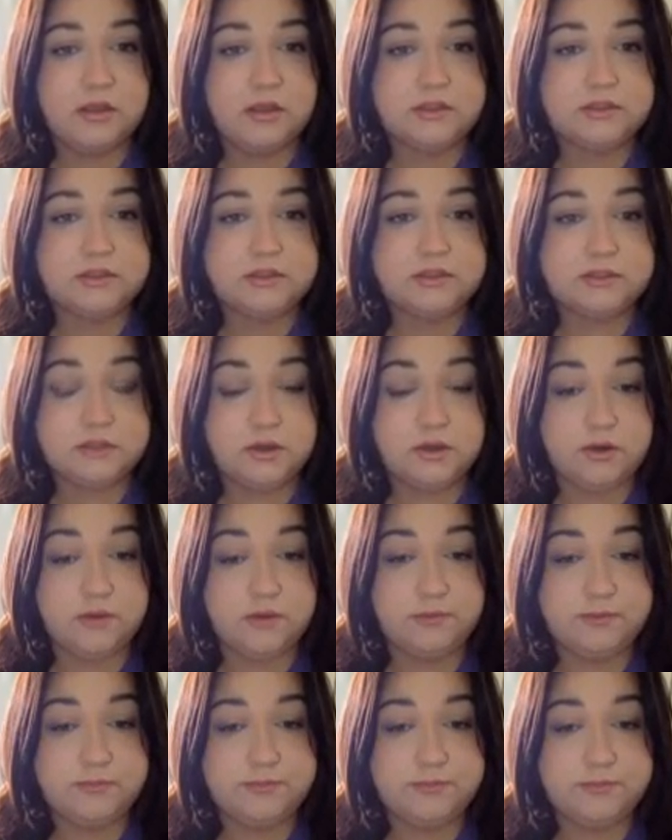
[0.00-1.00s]

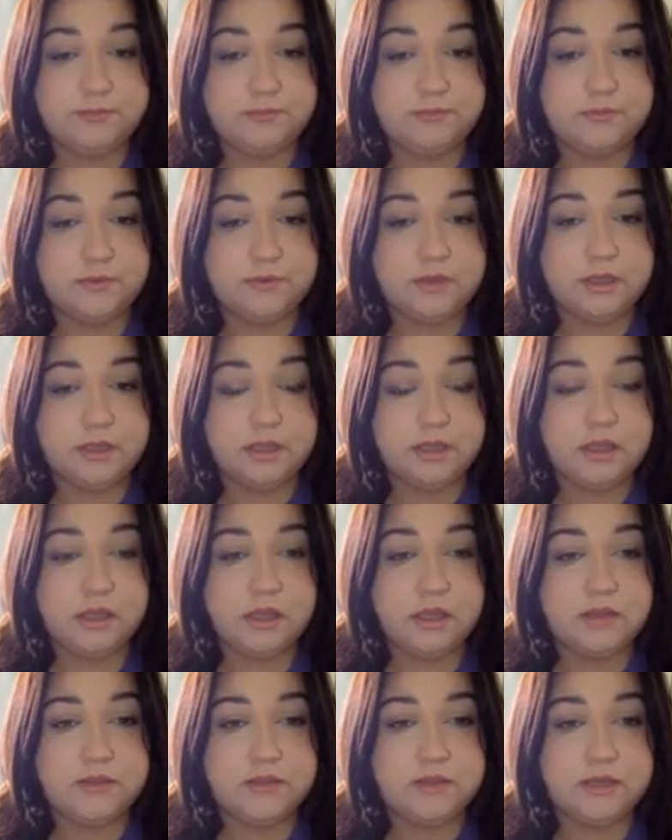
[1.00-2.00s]
So,
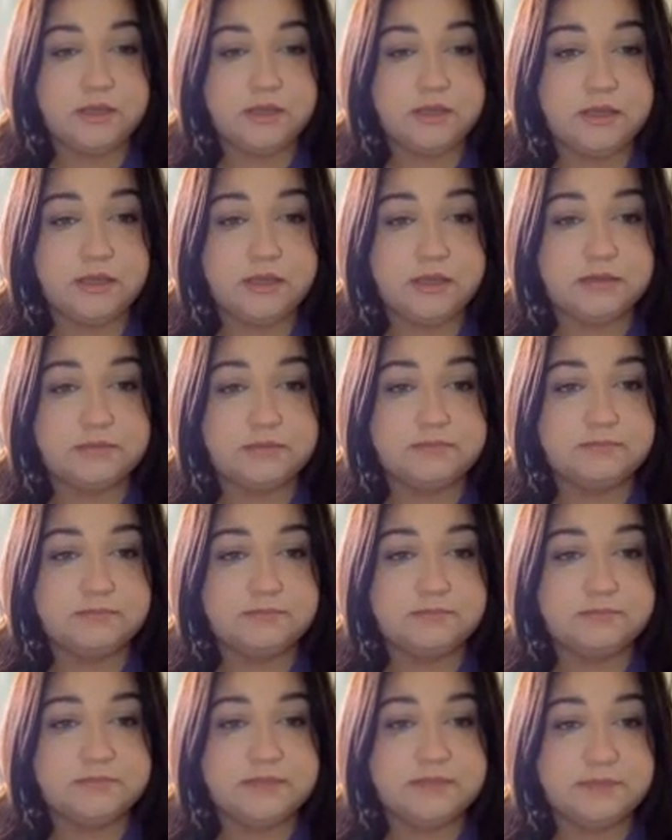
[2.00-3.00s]
the
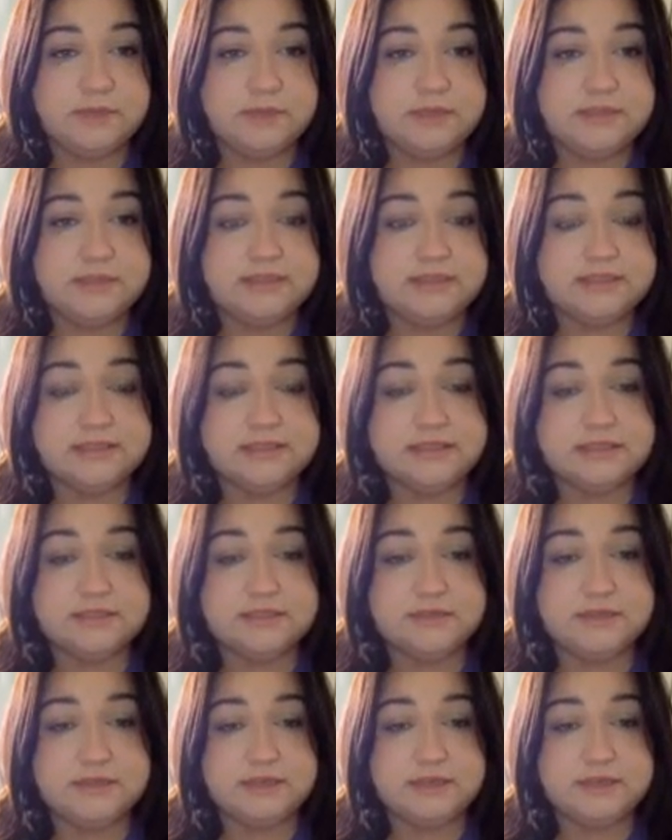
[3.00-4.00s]
Temporary Assistance
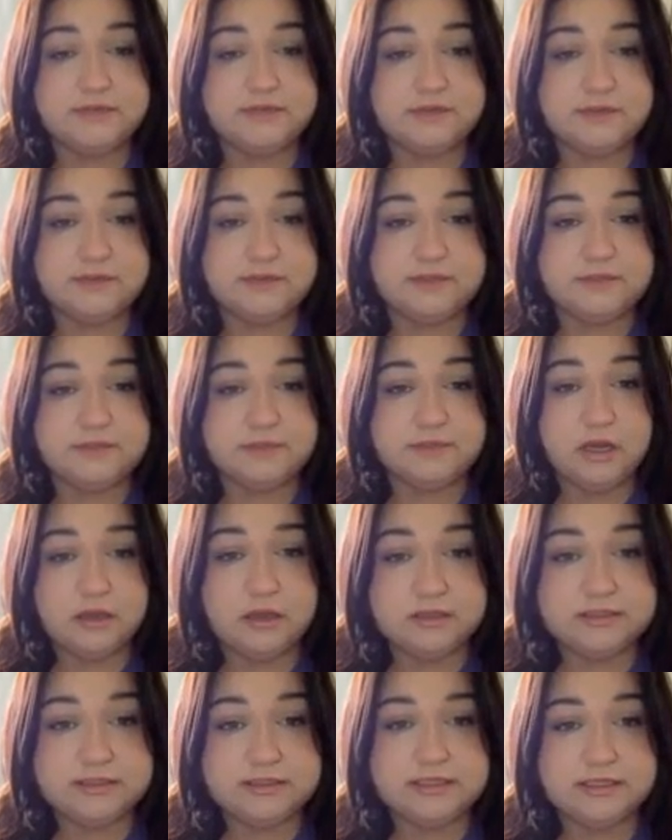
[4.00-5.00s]
for Needy Families
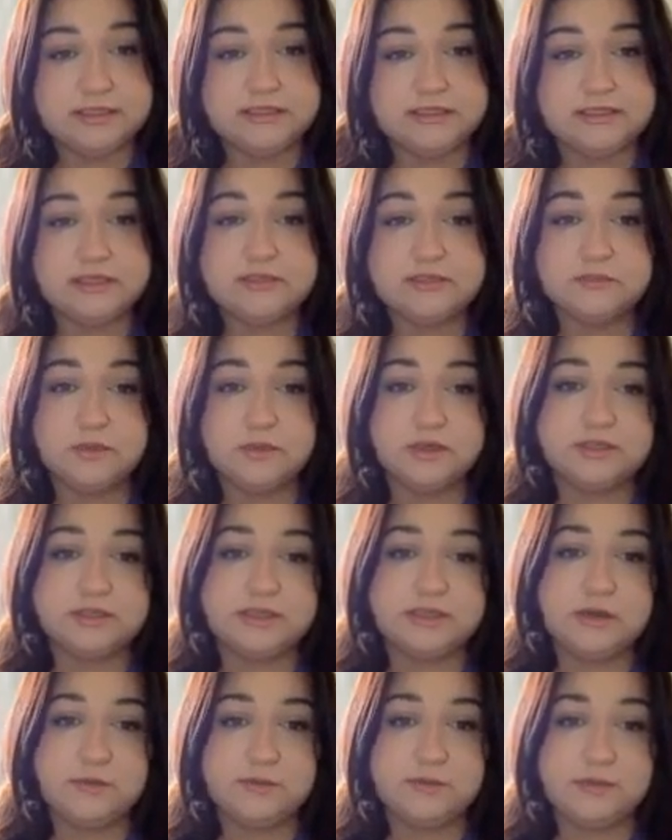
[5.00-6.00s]
policy does work
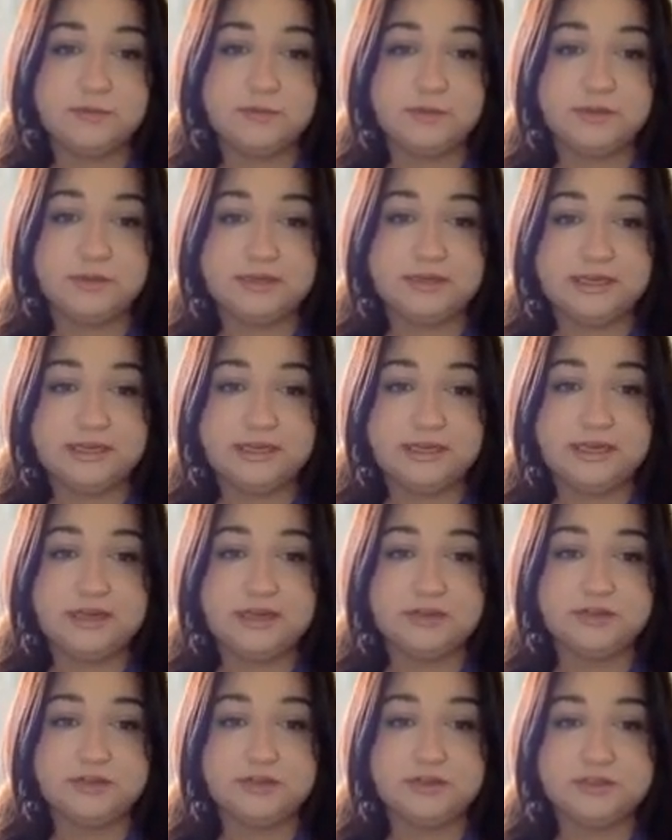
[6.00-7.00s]
to help people in need
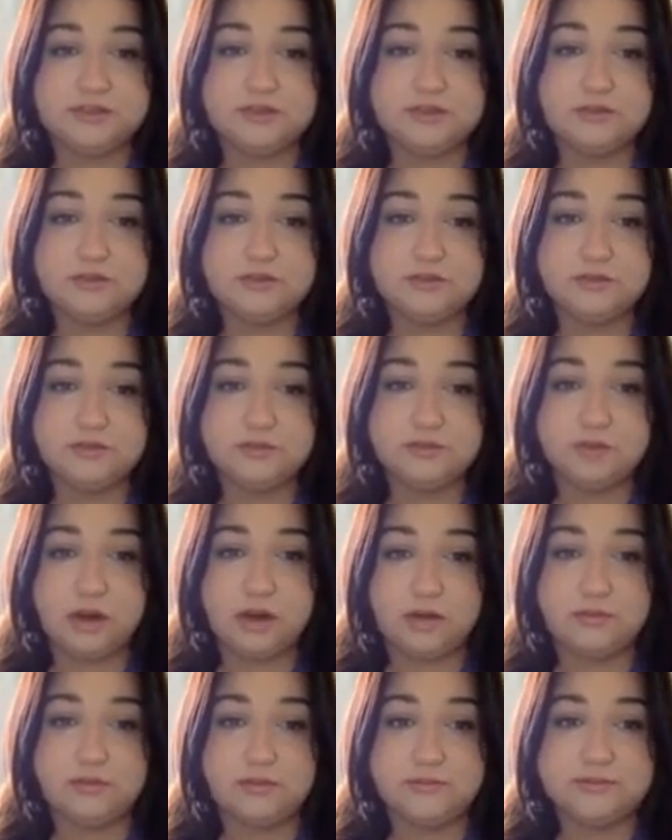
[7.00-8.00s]
and address social
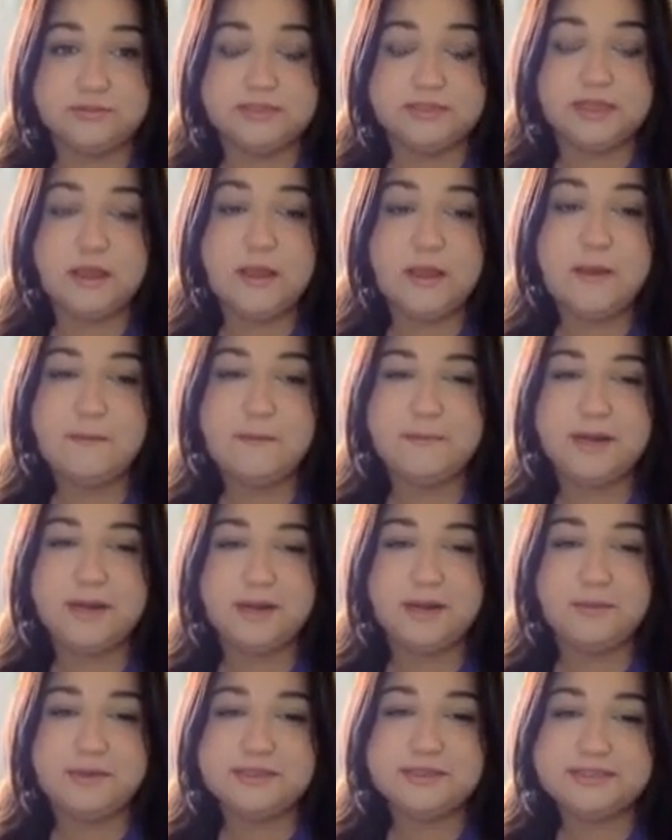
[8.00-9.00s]
problems, but
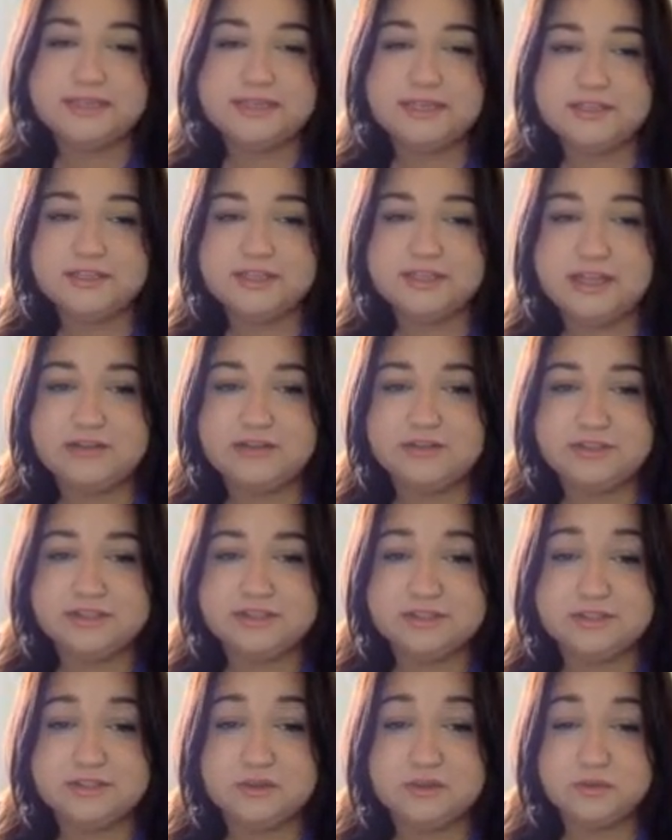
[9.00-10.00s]
I wouldn't say it
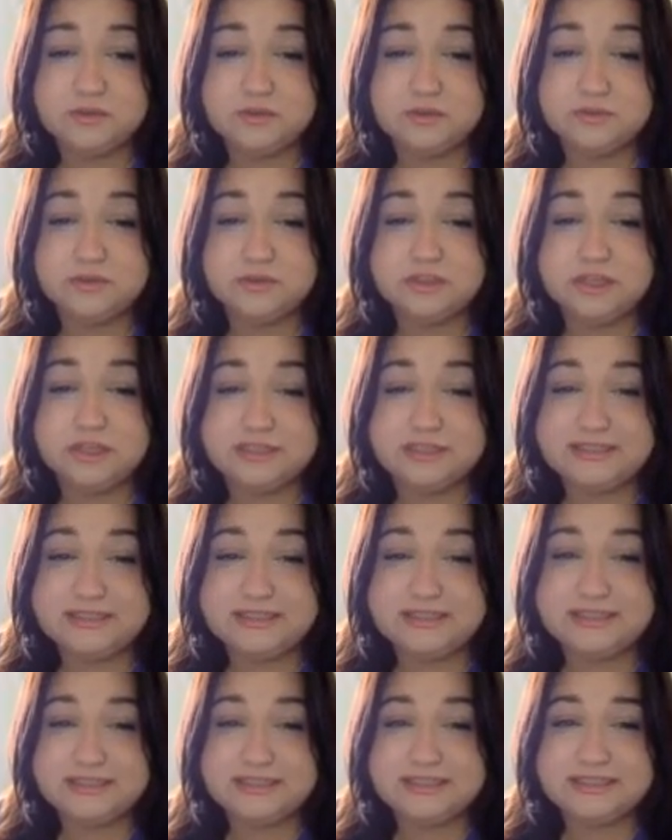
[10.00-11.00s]
challenges social
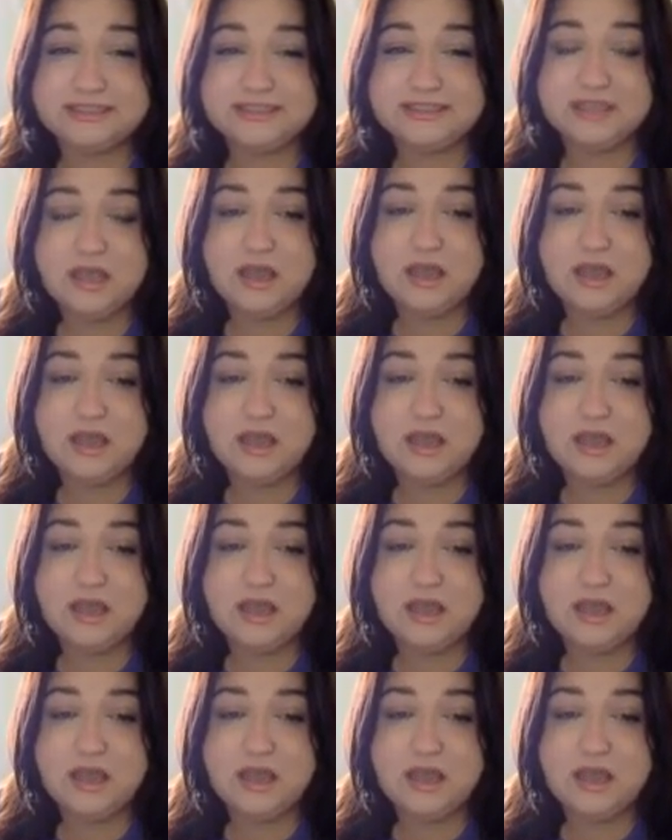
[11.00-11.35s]
justice.